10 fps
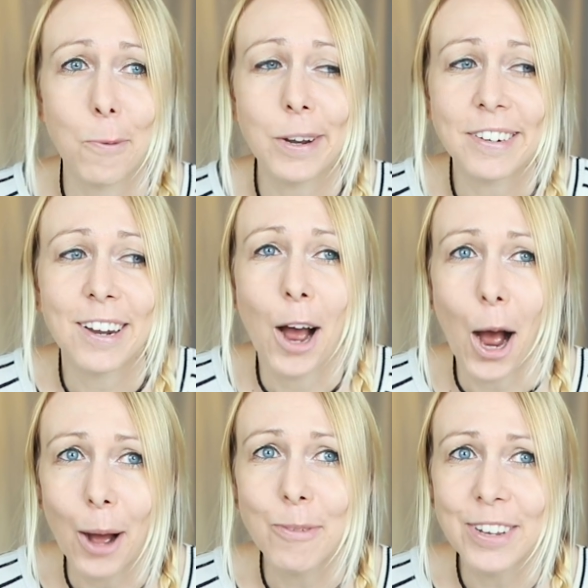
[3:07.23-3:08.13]
which
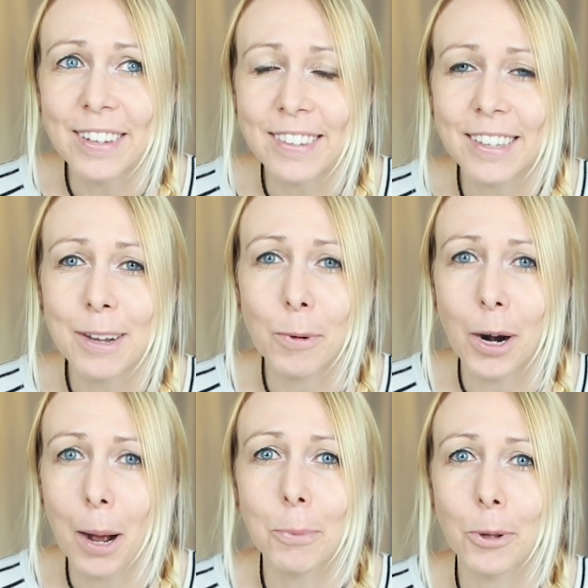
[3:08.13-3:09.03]
obviously were
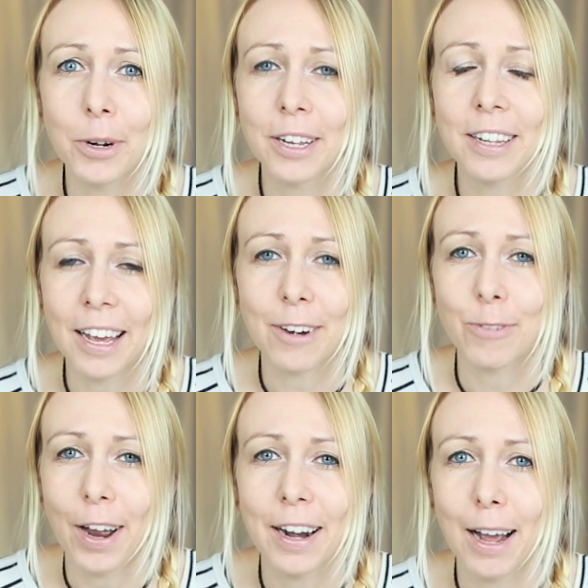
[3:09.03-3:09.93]
uploaded
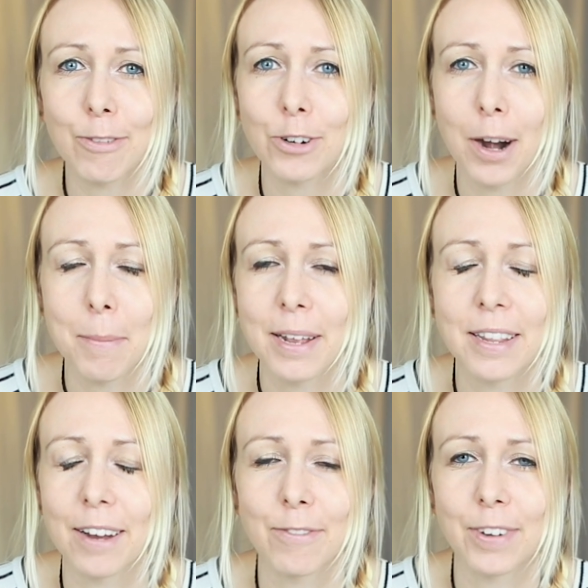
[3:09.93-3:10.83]
right after I made
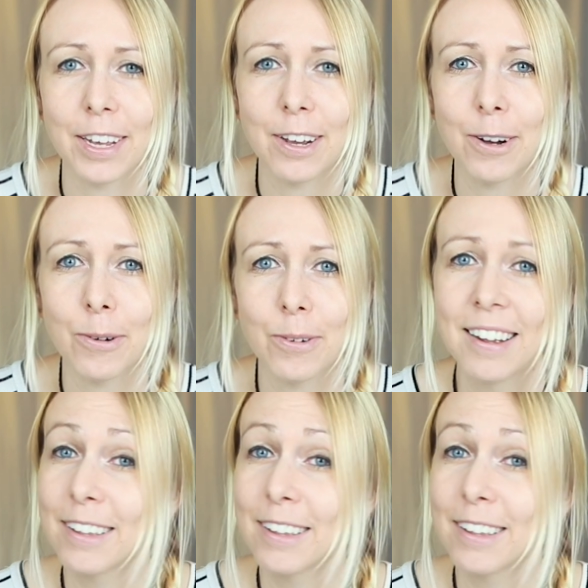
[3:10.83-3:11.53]
that video.